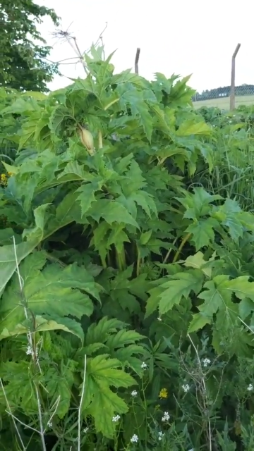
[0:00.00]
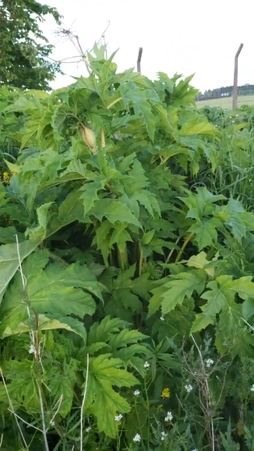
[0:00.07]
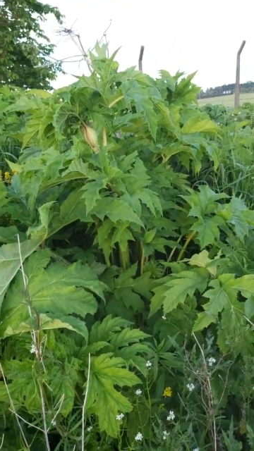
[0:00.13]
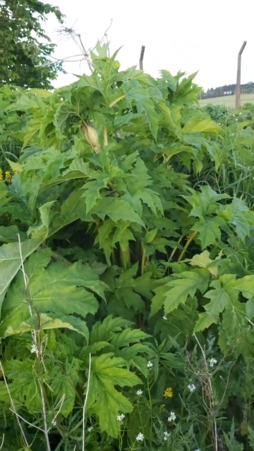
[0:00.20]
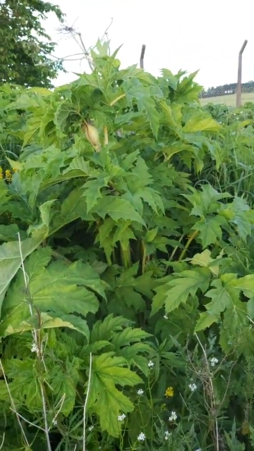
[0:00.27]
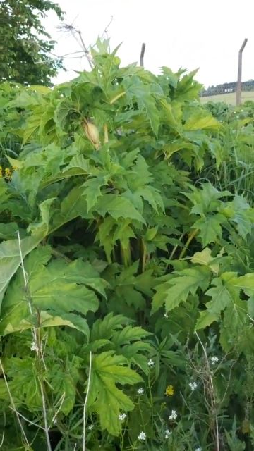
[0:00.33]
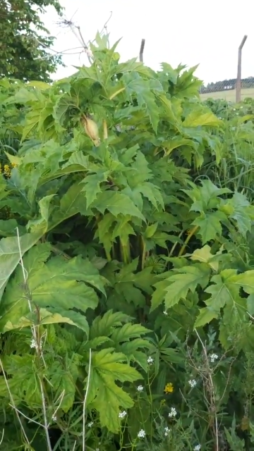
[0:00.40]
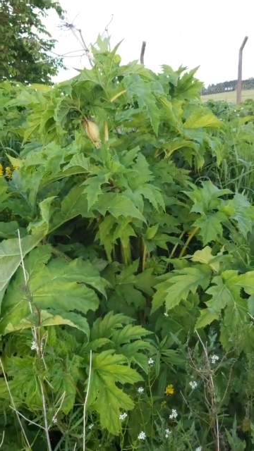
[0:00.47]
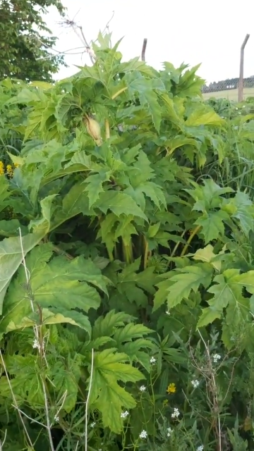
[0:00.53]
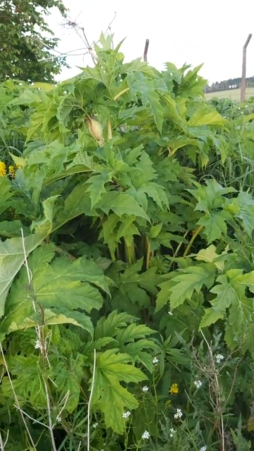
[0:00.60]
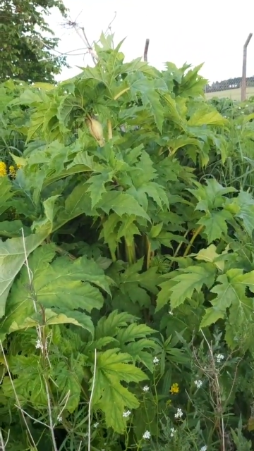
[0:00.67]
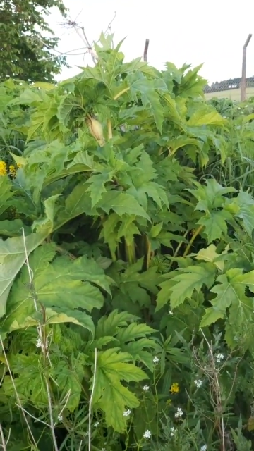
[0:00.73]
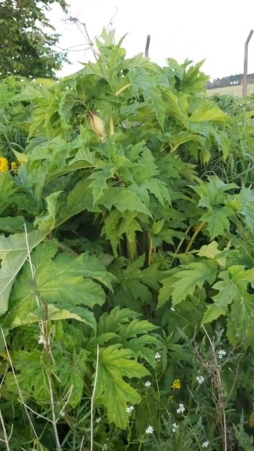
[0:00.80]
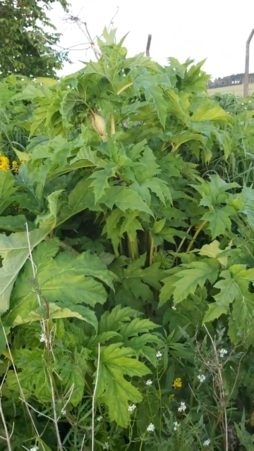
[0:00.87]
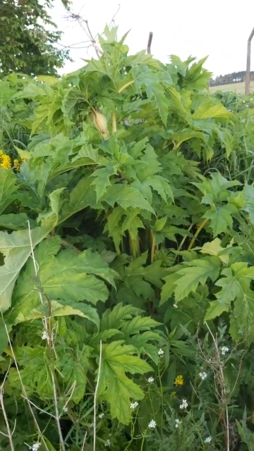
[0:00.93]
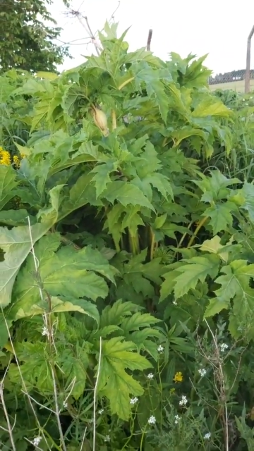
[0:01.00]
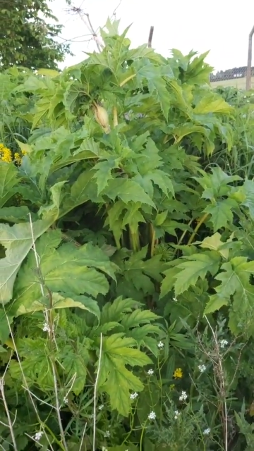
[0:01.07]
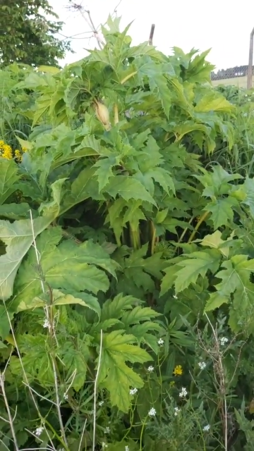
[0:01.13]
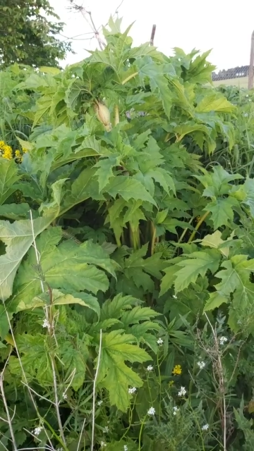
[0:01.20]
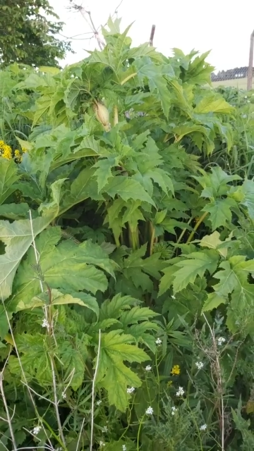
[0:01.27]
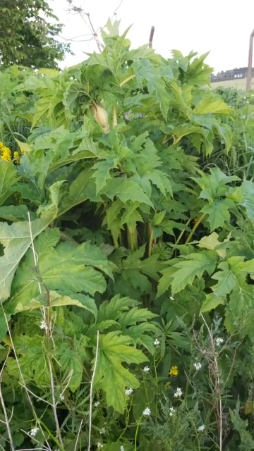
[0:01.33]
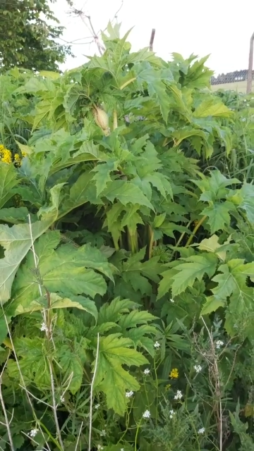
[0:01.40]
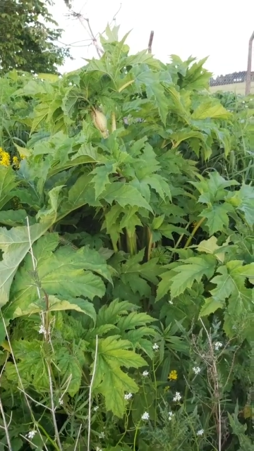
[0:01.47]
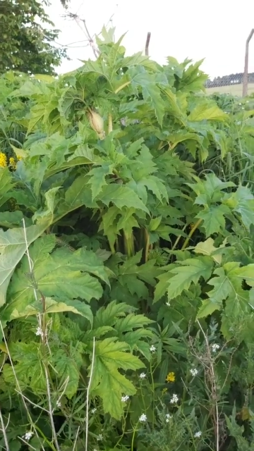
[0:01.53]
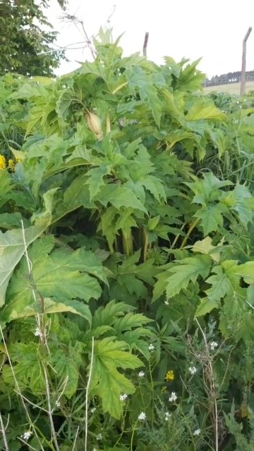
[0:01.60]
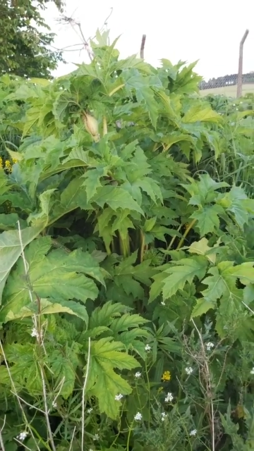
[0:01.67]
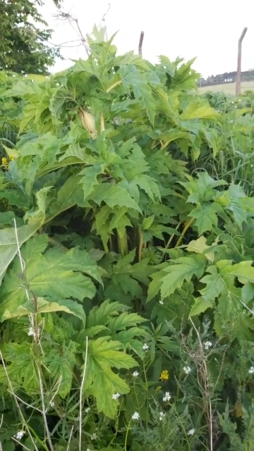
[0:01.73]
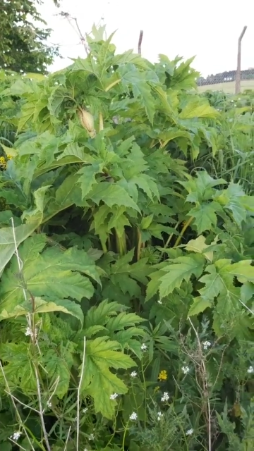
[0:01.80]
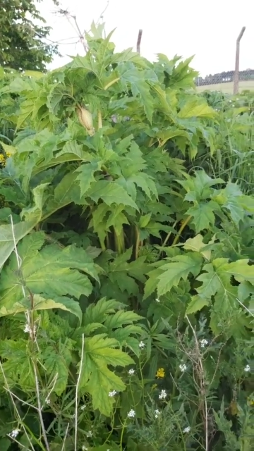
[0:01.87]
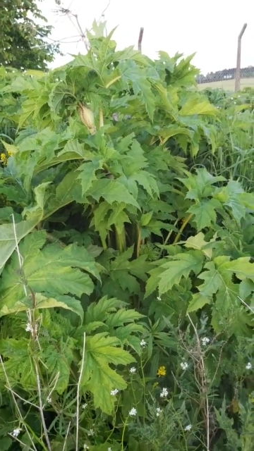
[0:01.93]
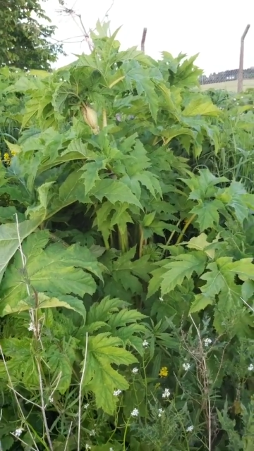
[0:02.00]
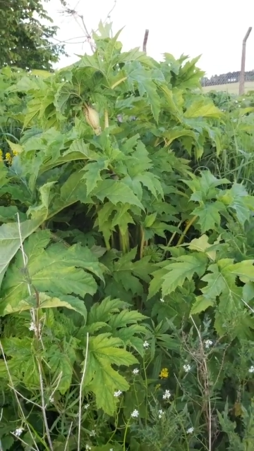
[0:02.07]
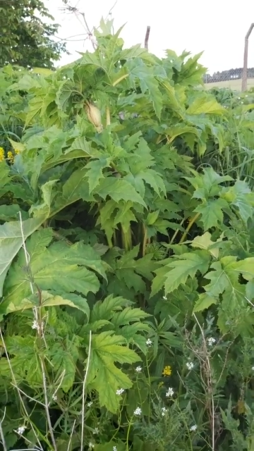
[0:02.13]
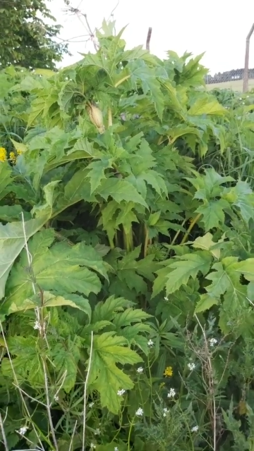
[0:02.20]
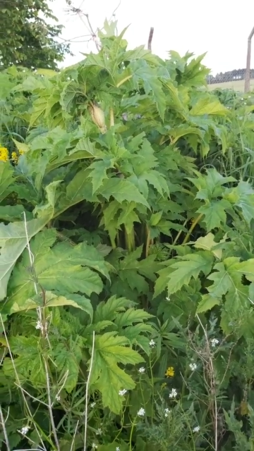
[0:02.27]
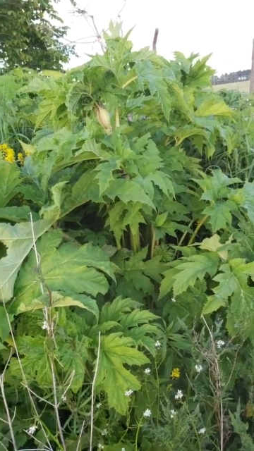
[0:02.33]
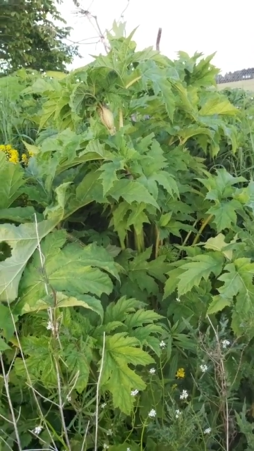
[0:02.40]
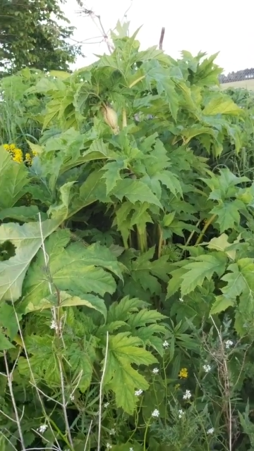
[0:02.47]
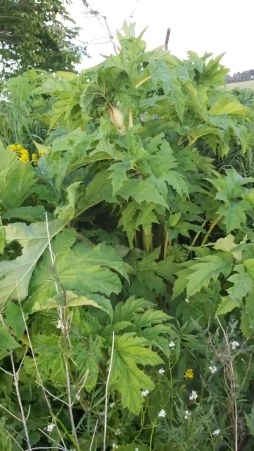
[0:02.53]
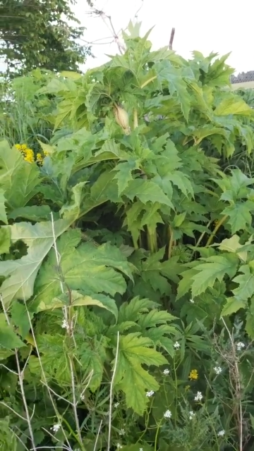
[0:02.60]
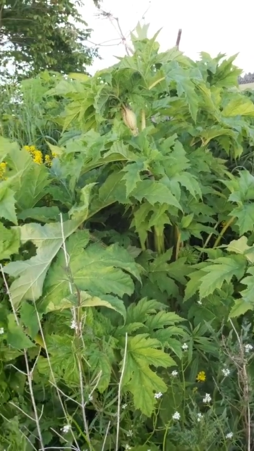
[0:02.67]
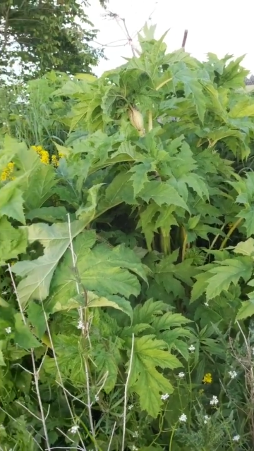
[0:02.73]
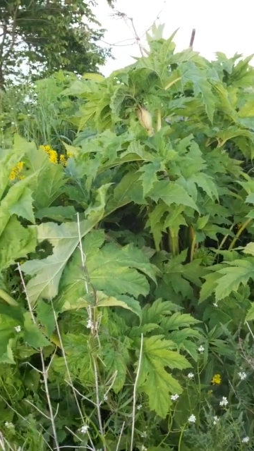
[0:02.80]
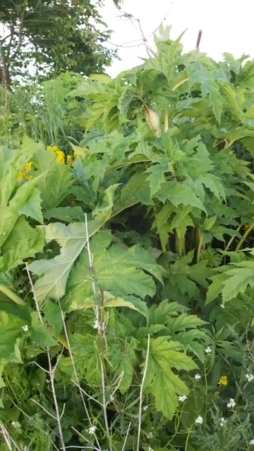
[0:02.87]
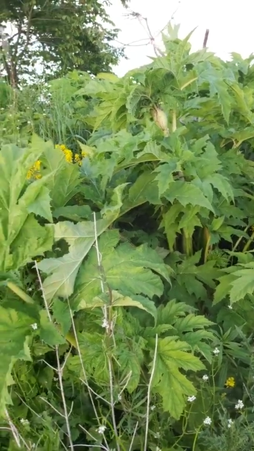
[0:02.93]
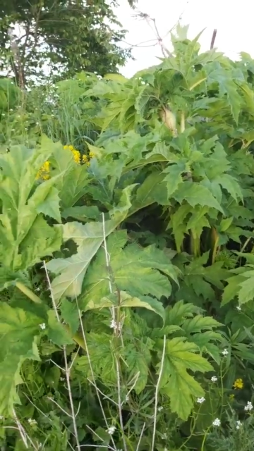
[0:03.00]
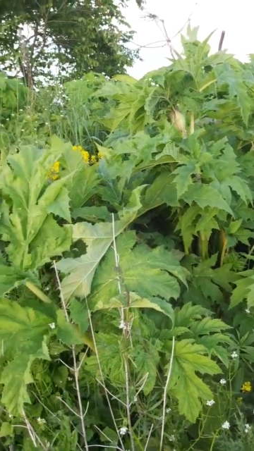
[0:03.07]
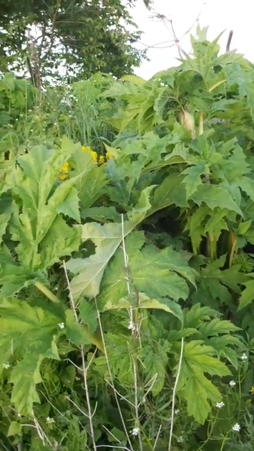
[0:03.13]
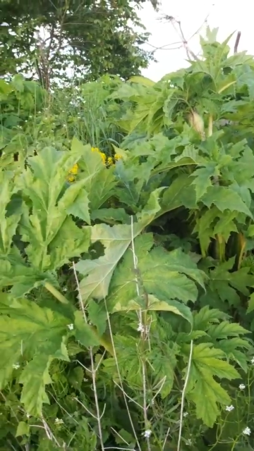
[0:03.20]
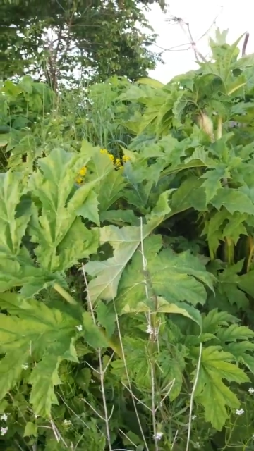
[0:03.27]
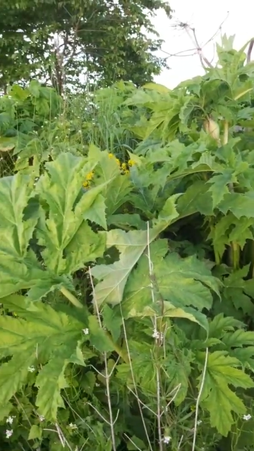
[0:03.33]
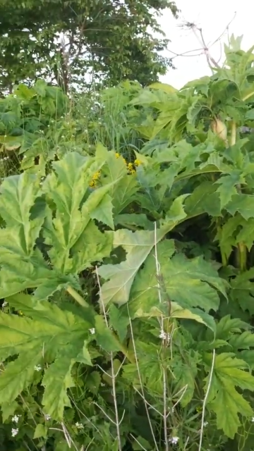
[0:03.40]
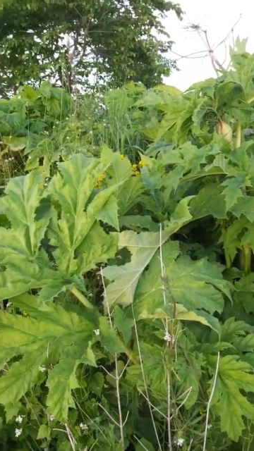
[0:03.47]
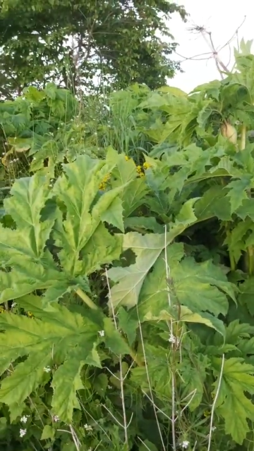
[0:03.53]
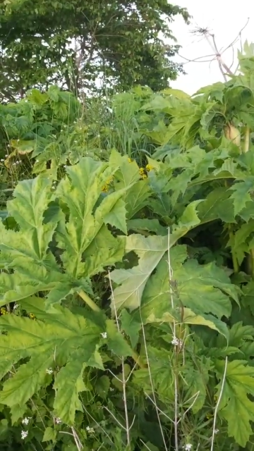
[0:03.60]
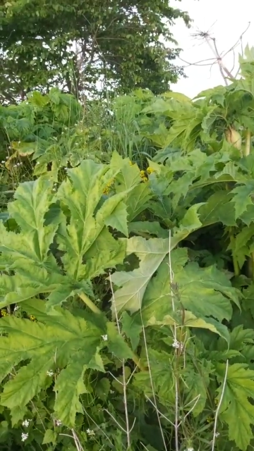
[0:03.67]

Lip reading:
(no speaker visible)